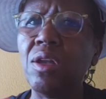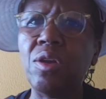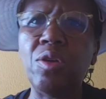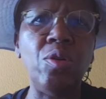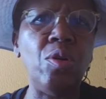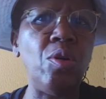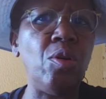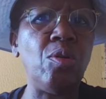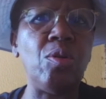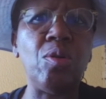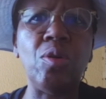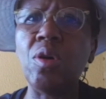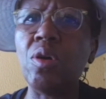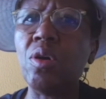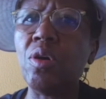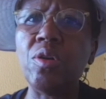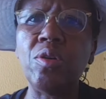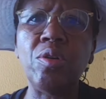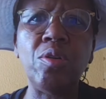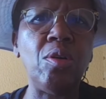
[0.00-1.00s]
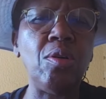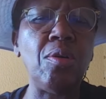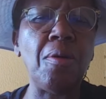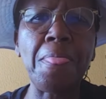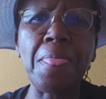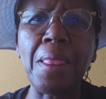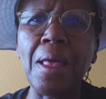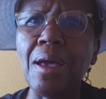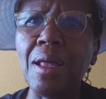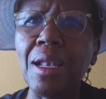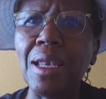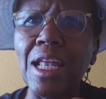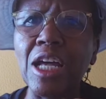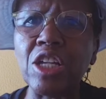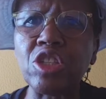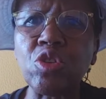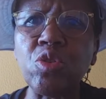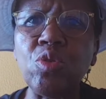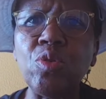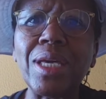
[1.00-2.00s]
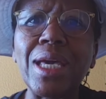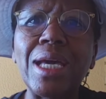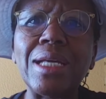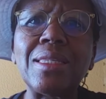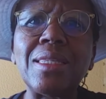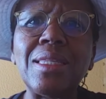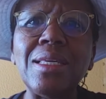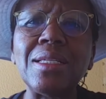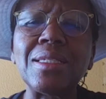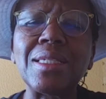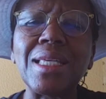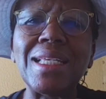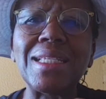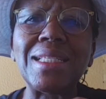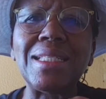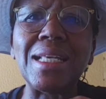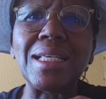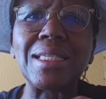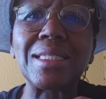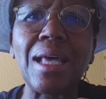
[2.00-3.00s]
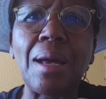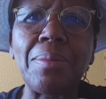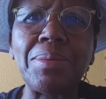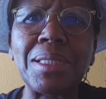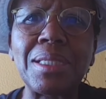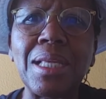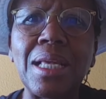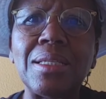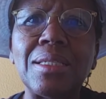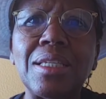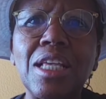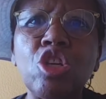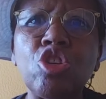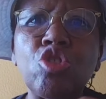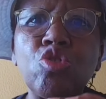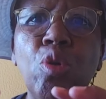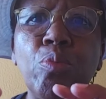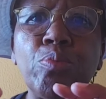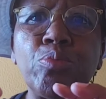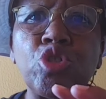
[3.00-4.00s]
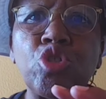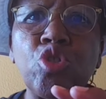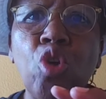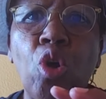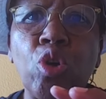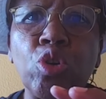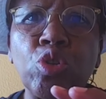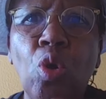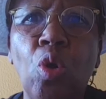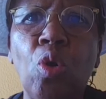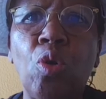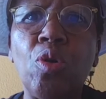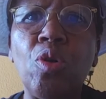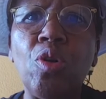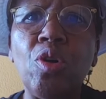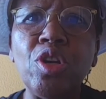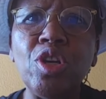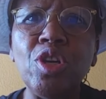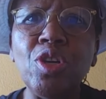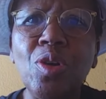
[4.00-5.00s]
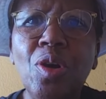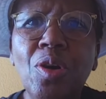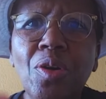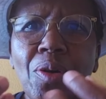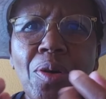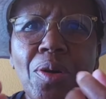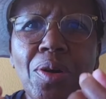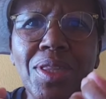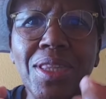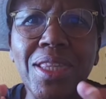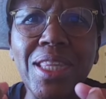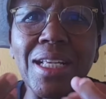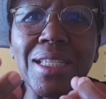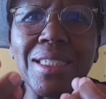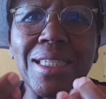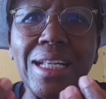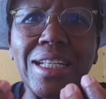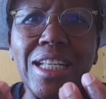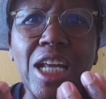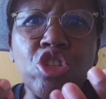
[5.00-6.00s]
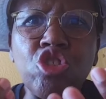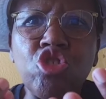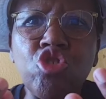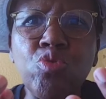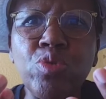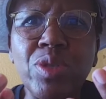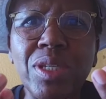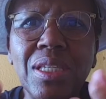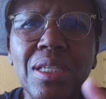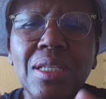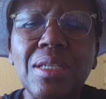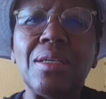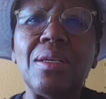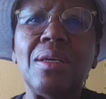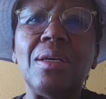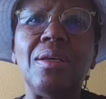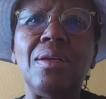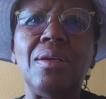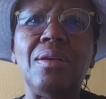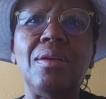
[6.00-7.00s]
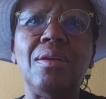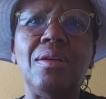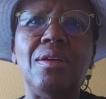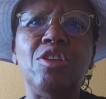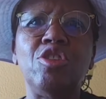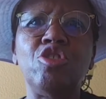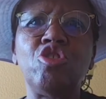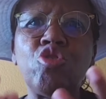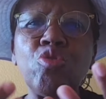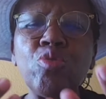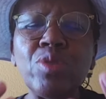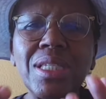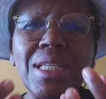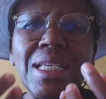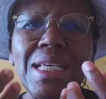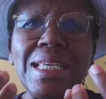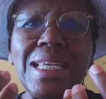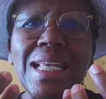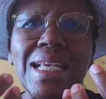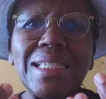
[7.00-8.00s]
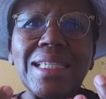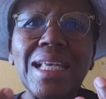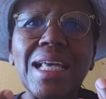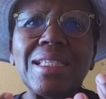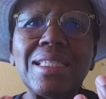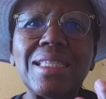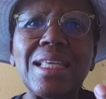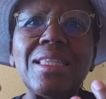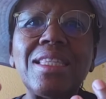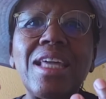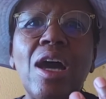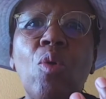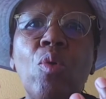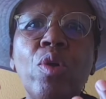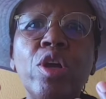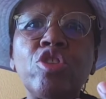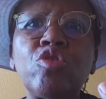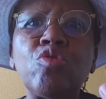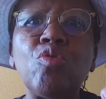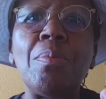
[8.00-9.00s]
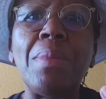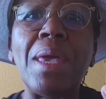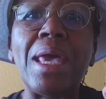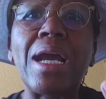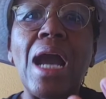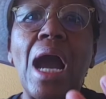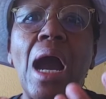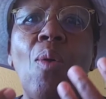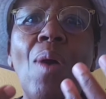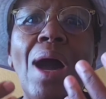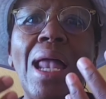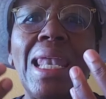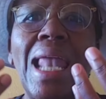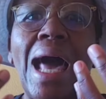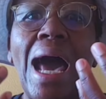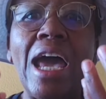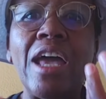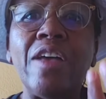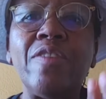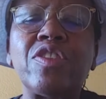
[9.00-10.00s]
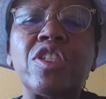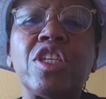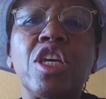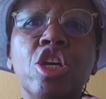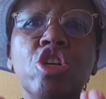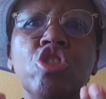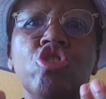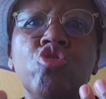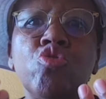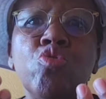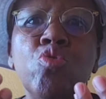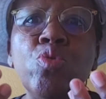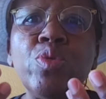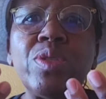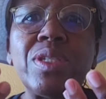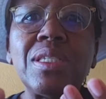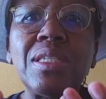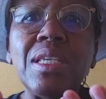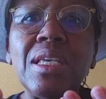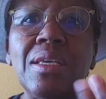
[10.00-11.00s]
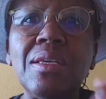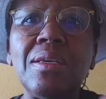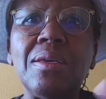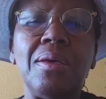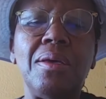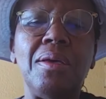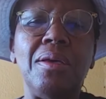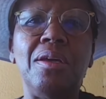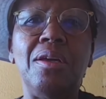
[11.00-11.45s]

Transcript: No. Let's look at things as a substance, as no msoko. You know, things that are juicy. Juicy in a sense that they're going to make our lives juicy.